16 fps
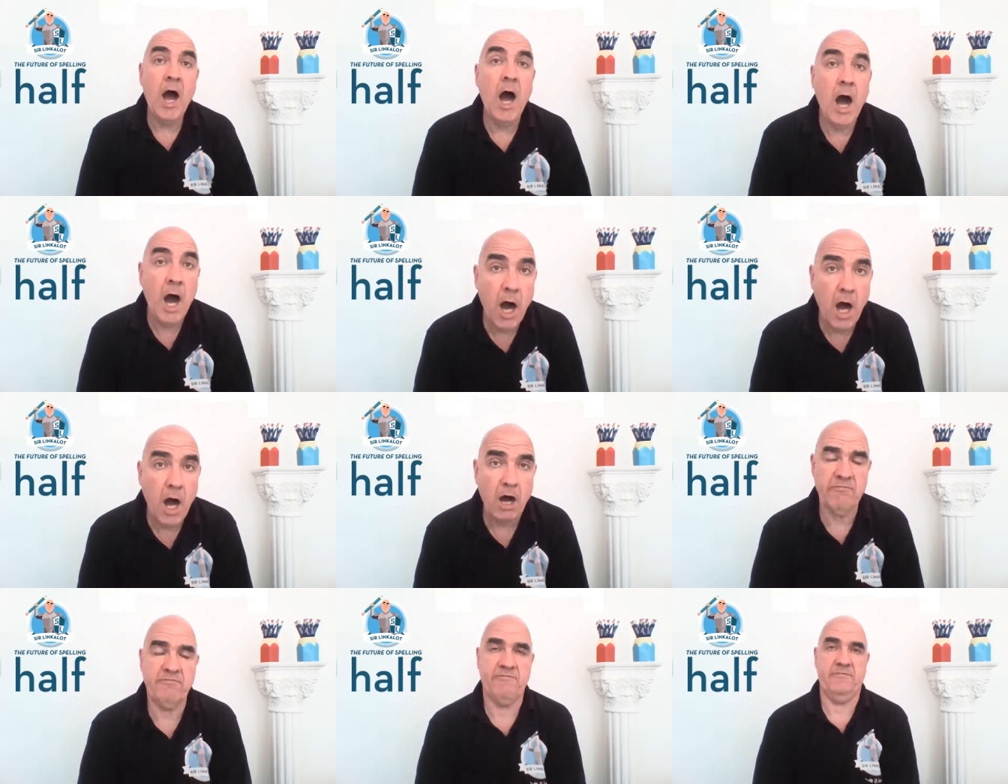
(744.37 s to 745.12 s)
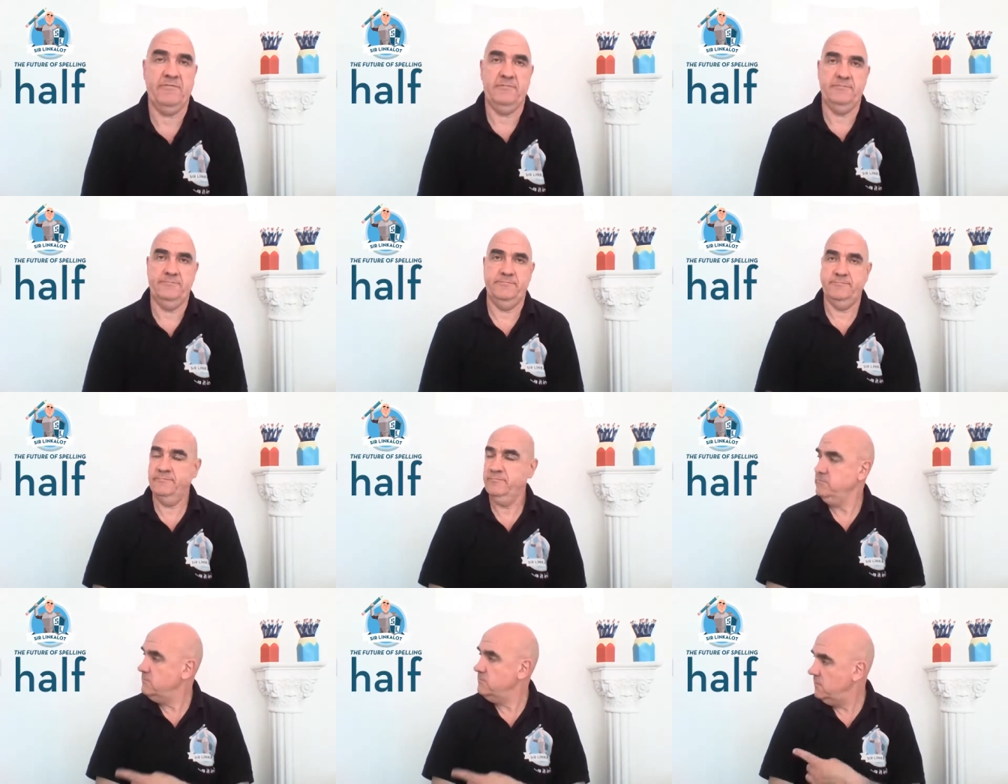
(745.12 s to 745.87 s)
Half.
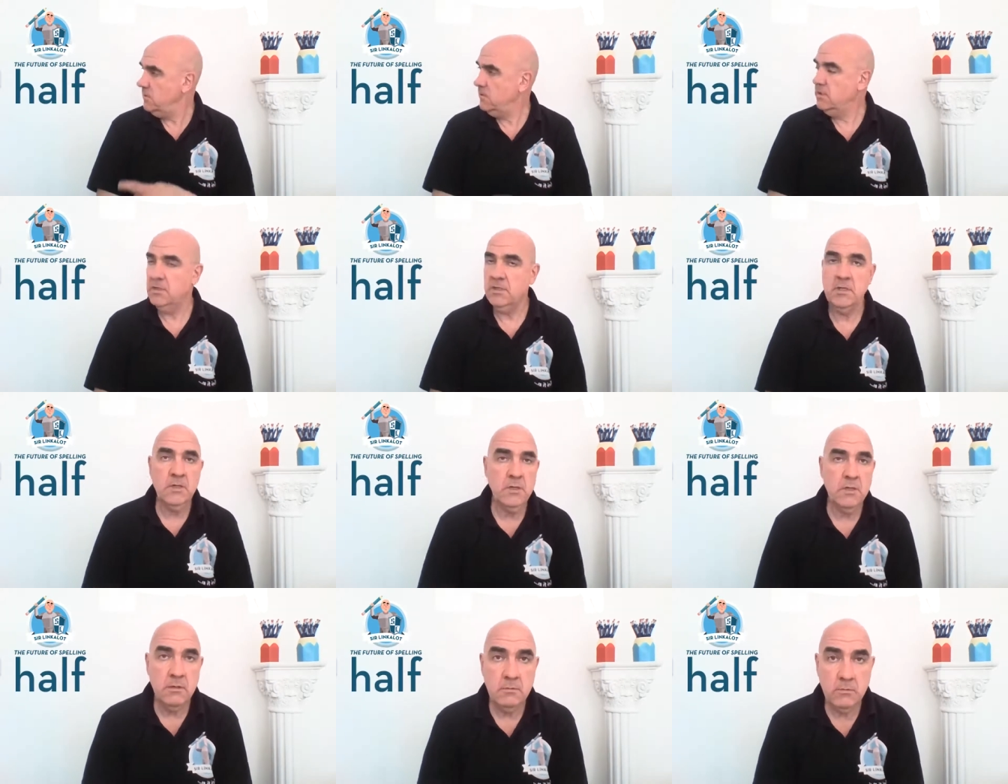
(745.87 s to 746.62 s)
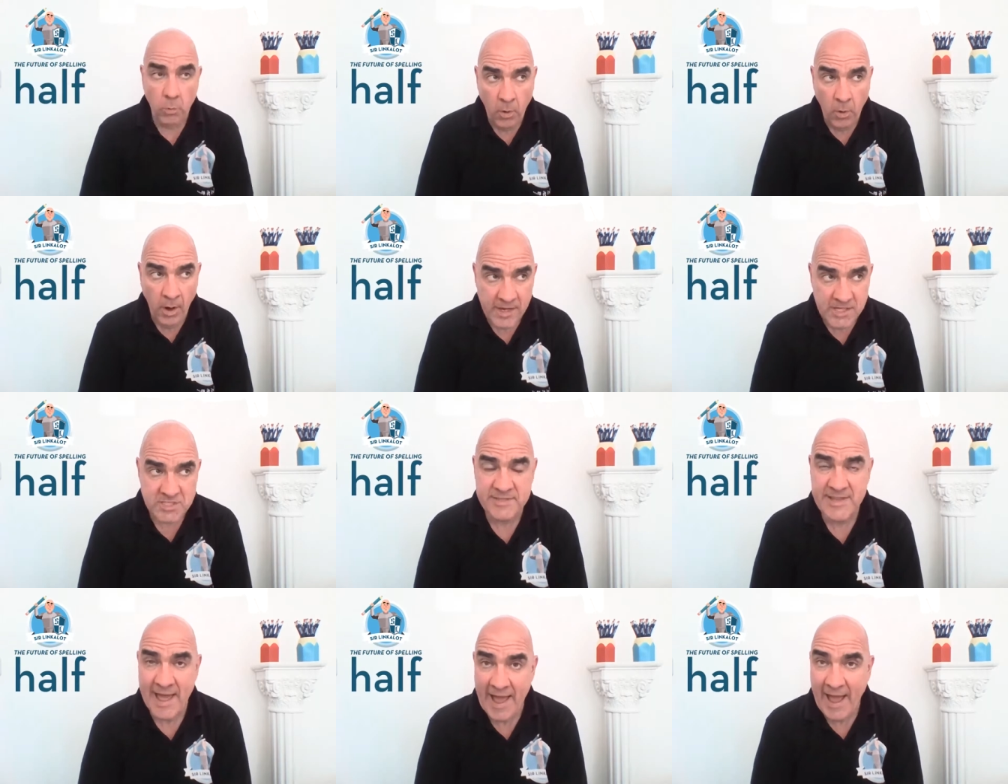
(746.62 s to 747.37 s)
Why
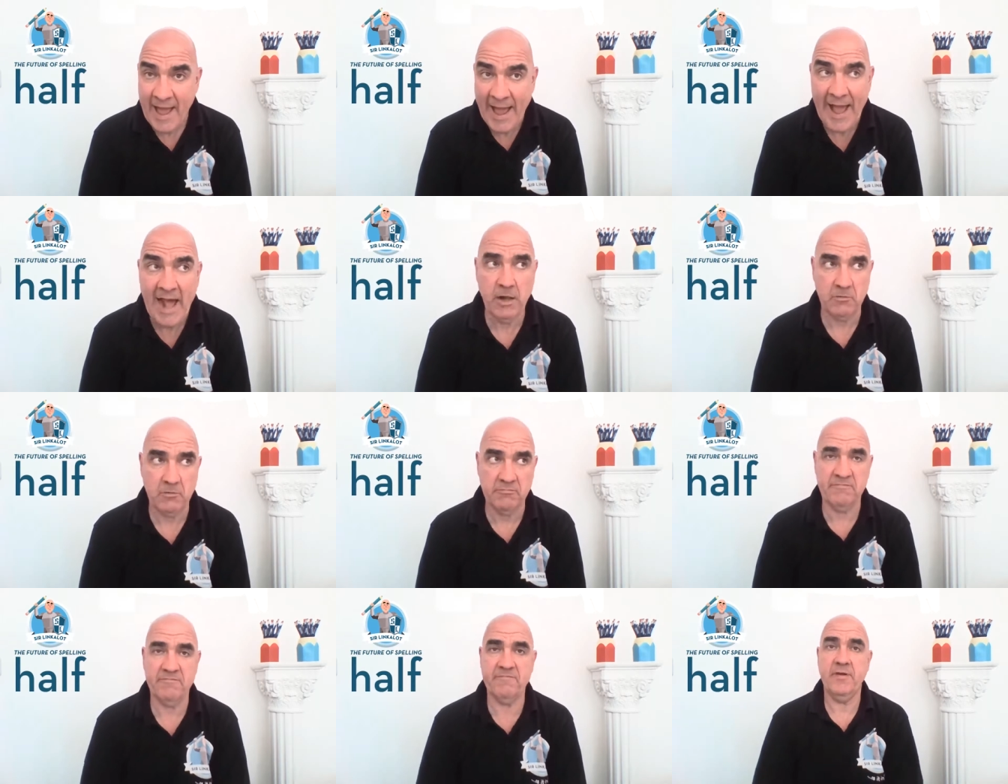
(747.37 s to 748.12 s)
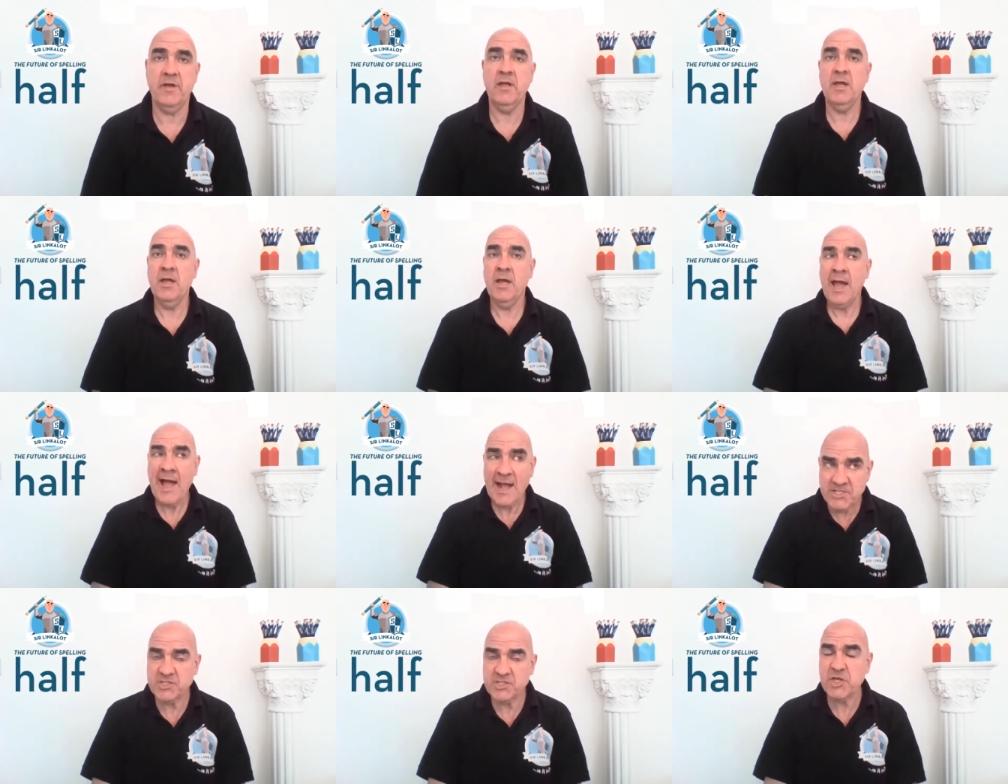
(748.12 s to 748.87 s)
isn't that half?
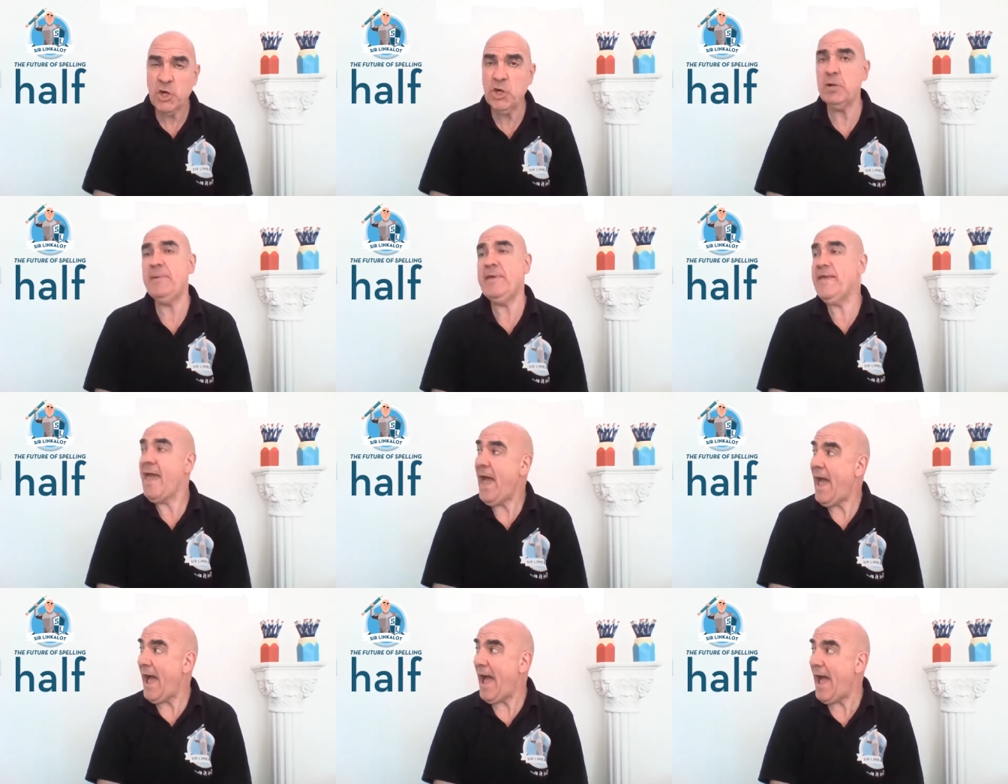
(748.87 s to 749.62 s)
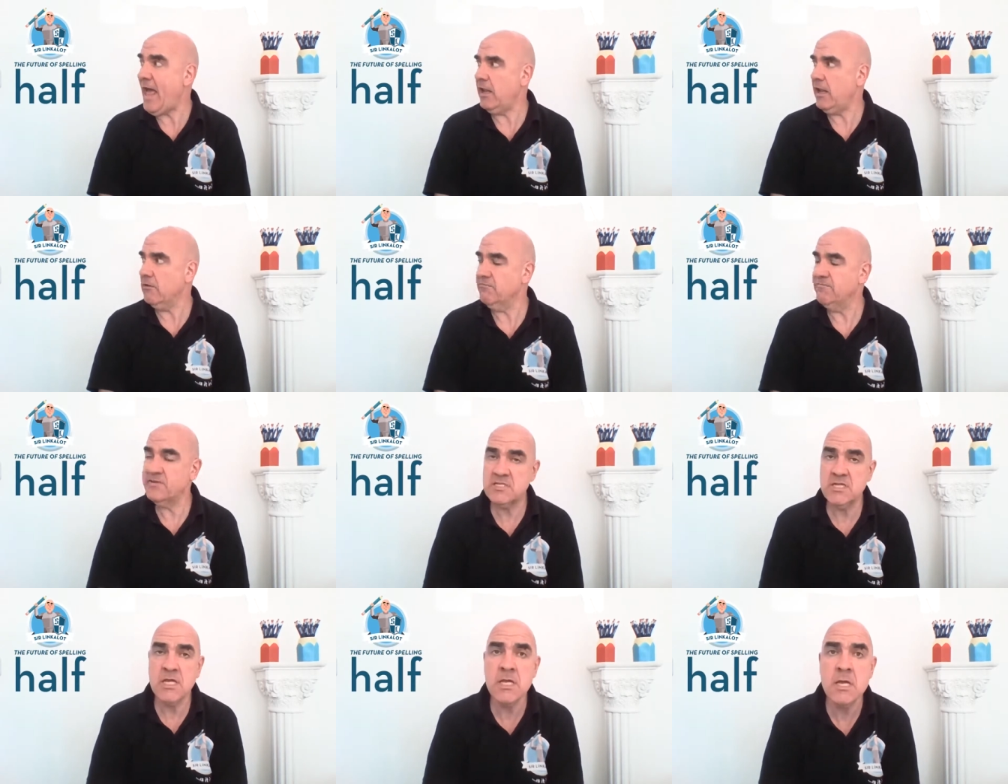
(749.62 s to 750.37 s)
That's got to be half,
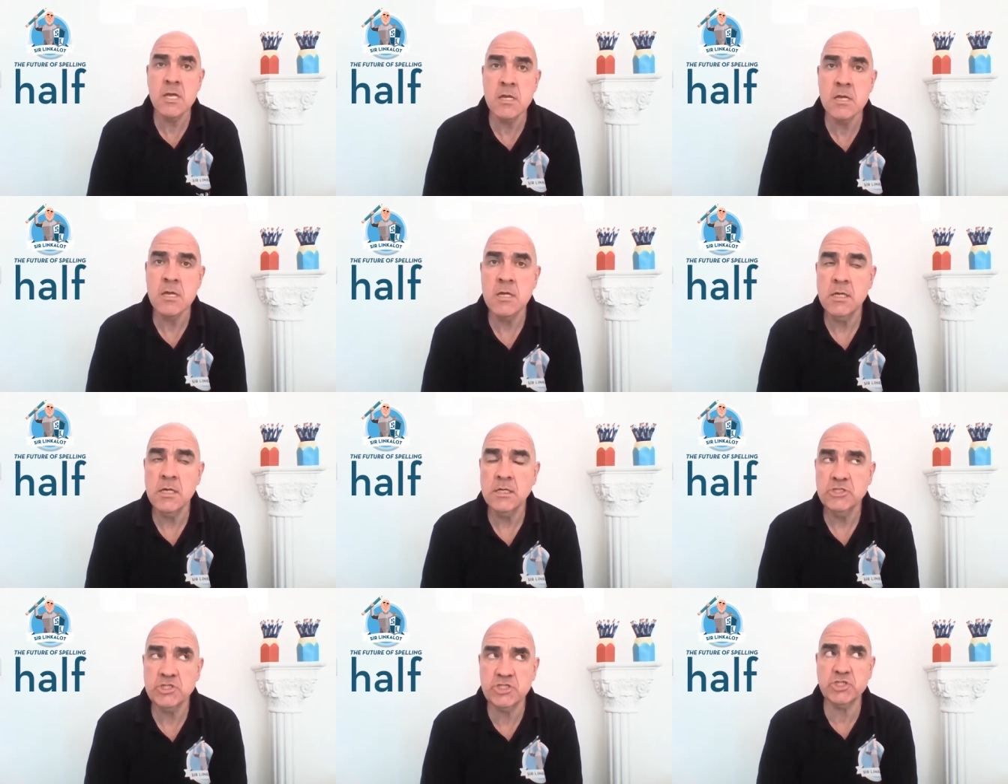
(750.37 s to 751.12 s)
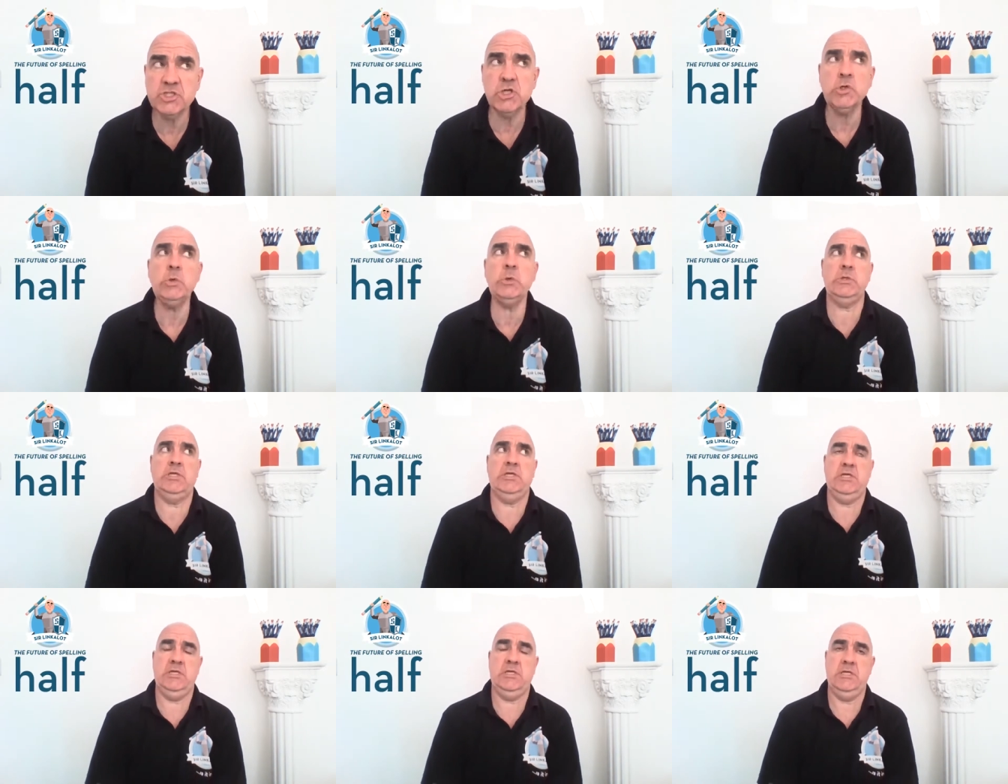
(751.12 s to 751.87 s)
isn't it?
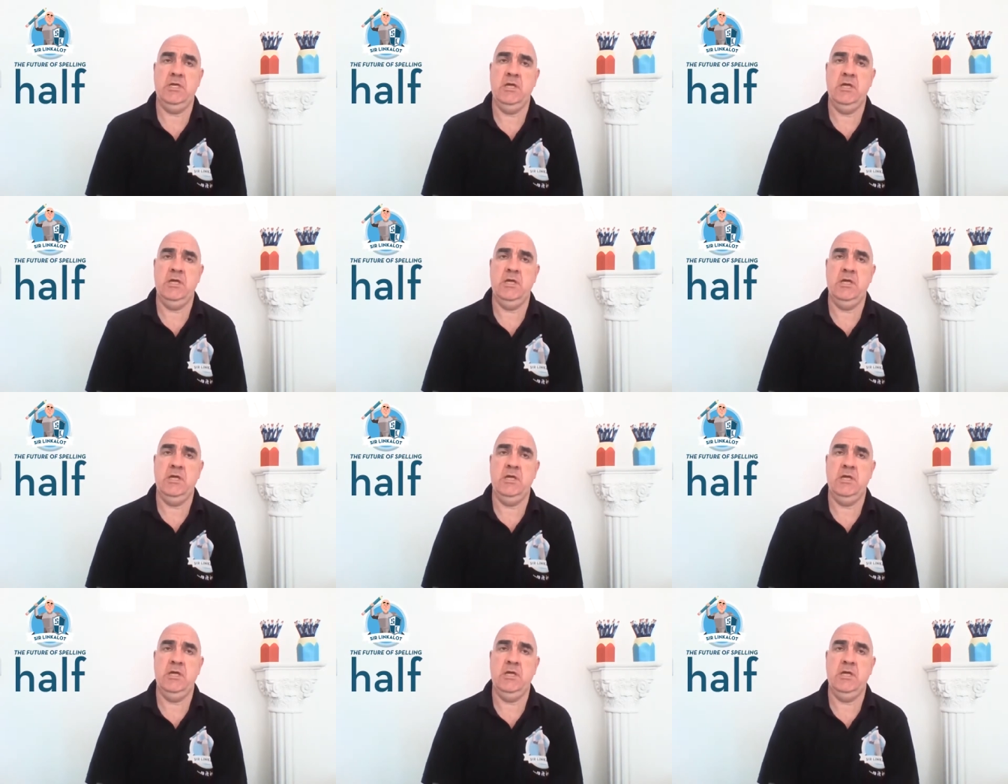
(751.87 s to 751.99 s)
Surely.